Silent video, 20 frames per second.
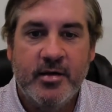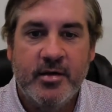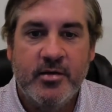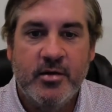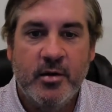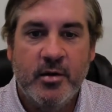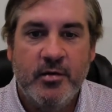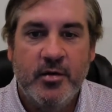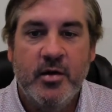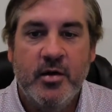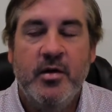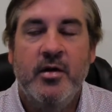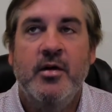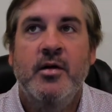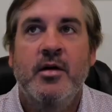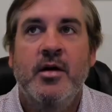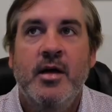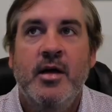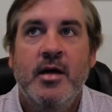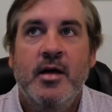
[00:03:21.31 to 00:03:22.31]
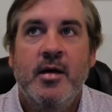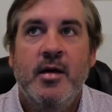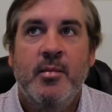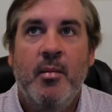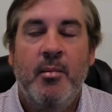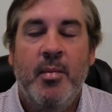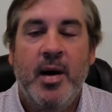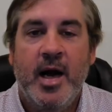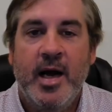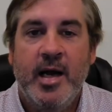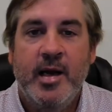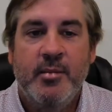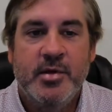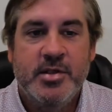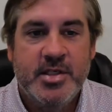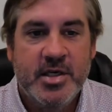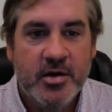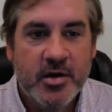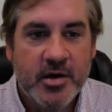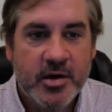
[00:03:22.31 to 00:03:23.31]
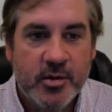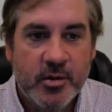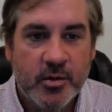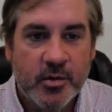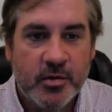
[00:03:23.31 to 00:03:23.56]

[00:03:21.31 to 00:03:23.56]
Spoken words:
So if you're buying materials